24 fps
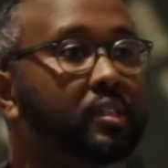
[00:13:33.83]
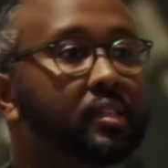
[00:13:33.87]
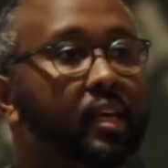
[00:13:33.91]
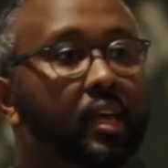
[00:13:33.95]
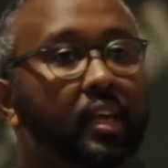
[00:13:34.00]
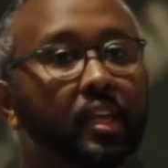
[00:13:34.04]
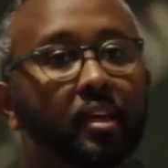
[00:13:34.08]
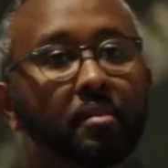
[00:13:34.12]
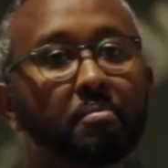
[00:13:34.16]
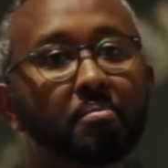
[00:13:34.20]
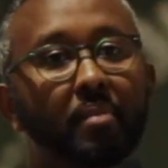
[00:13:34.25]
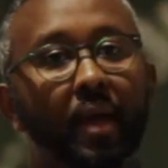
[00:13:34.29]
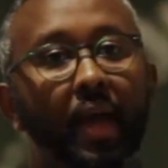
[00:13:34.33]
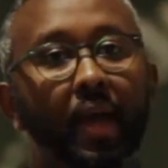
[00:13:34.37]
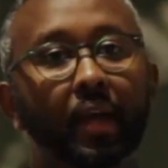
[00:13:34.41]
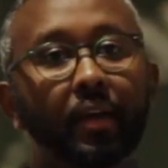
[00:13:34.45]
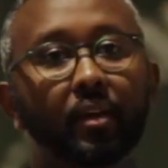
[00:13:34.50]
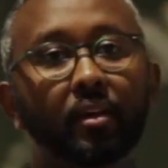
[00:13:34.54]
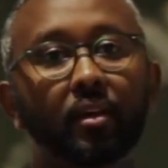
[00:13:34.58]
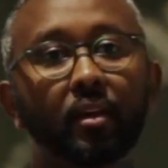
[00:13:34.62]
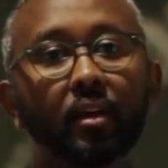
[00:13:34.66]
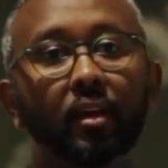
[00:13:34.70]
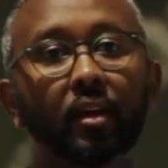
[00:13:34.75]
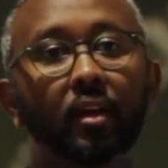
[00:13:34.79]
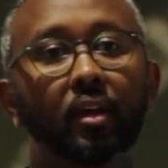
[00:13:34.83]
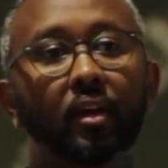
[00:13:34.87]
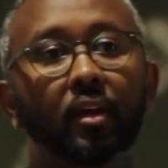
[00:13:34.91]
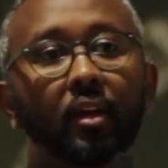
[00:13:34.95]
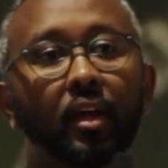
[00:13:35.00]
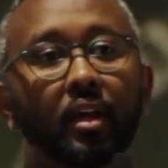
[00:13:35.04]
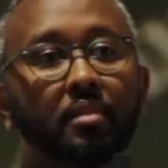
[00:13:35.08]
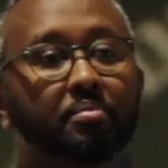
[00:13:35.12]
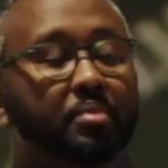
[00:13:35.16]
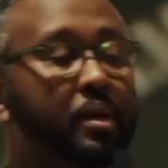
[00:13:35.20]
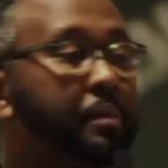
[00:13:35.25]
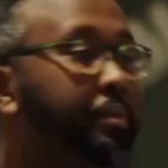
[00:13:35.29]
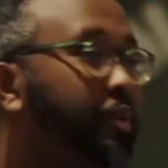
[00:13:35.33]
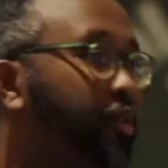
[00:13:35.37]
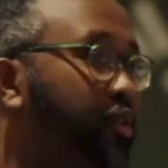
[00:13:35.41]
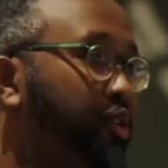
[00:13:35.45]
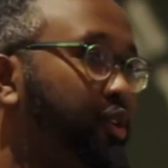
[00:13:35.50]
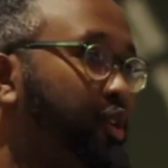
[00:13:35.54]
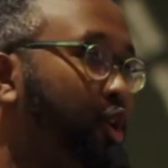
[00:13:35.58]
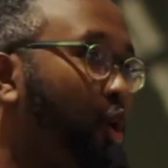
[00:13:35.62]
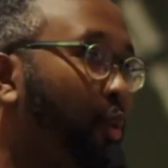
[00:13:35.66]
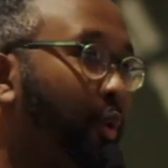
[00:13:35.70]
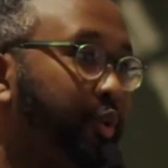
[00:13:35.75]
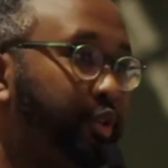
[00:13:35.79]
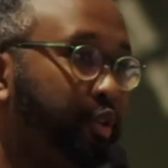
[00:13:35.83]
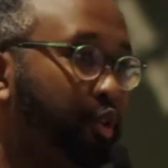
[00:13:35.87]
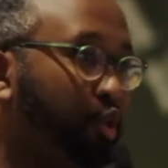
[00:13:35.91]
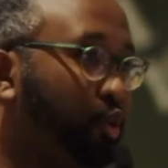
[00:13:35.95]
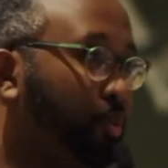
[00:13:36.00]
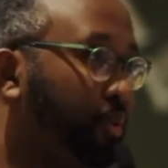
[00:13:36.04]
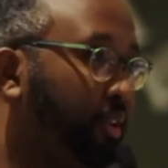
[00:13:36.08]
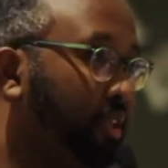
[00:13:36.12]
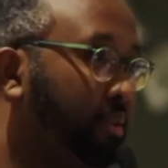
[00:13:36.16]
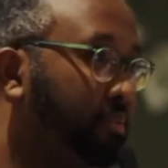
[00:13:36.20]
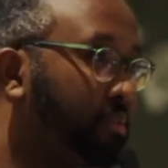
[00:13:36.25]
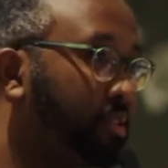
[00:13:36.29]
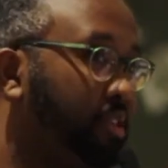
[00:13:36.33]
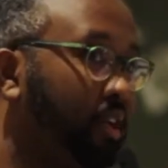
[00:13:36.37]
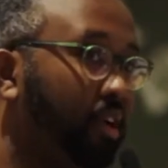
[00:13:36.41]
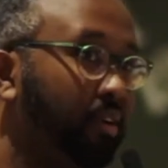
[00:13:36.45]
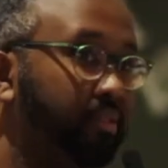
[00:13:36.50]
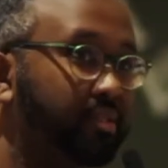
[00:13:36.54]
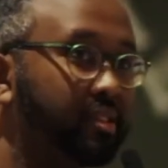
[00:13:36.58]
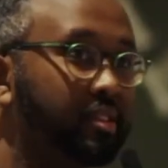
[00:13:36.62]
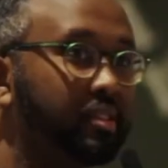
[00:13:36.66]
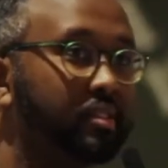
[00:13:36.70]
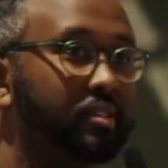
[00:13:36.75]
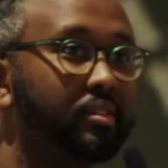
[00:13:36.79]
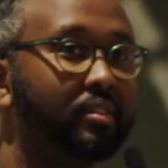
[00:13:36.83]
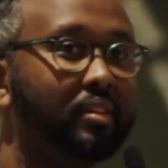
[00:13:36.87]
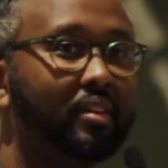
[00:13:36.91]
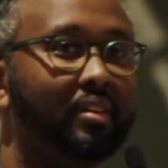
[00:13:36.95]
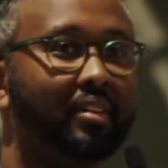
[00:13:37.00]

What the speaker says: Stadium Bank, and people didn't know what to do with themselves.